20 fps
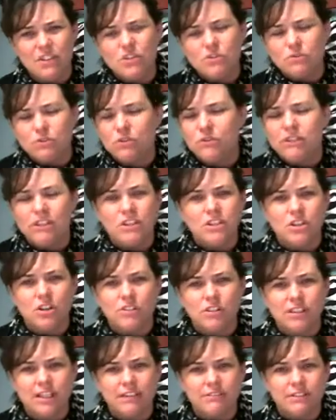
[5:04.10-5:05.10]
and truly show
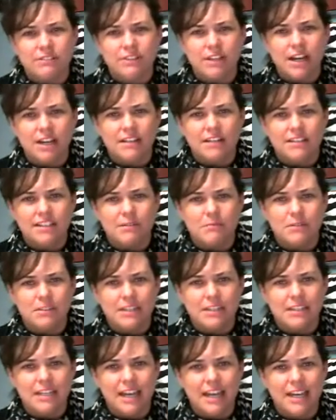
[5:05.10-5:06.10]
the love of God to someone
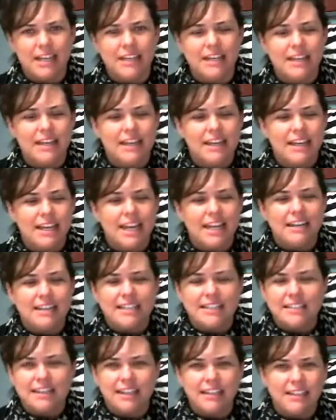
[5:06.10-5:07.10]
today. And
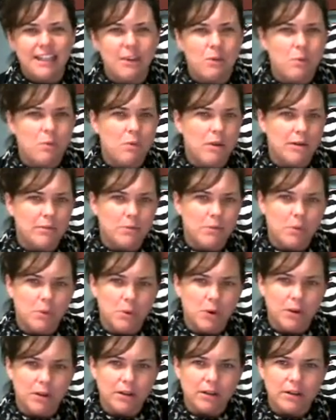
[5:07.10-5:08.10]
let's not let one
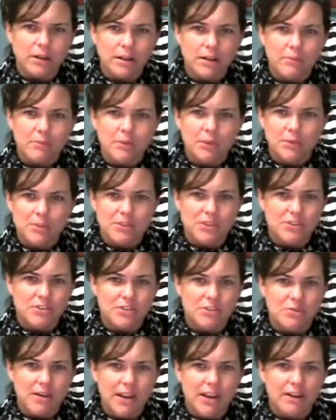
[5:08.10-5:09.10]
more person
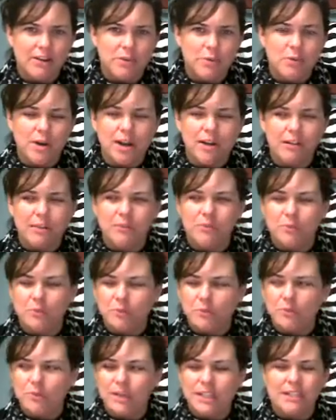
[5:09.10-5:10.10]
drown while
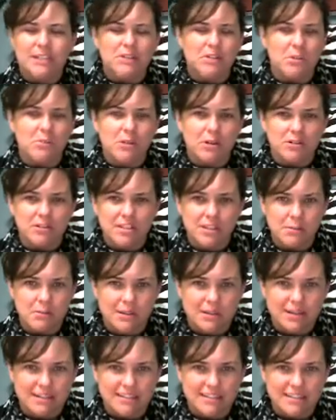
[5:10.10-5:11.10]
we assume they're in
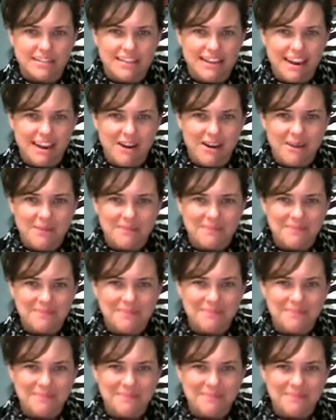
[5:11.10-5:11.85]
someone else's care.